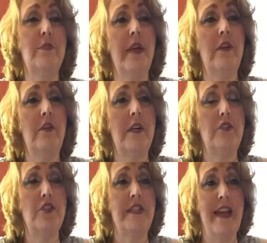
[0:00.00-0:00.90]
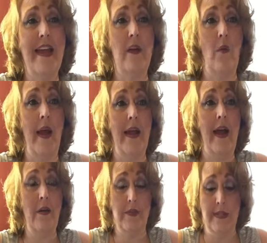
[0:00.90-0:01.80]
read and you understand why
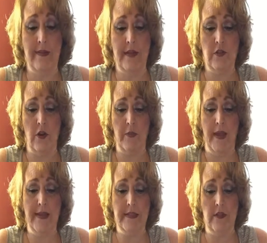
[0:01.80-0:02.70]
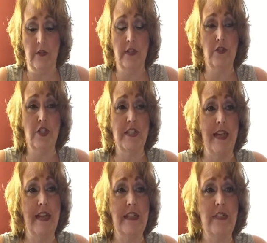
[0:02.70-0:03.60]
Kai was in that dark place and you
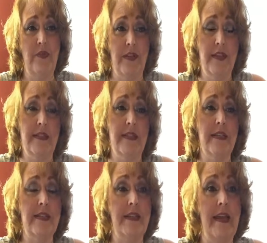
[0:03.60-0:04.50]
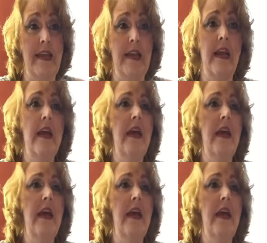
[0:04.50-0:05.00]
understand his feelings and his thinking,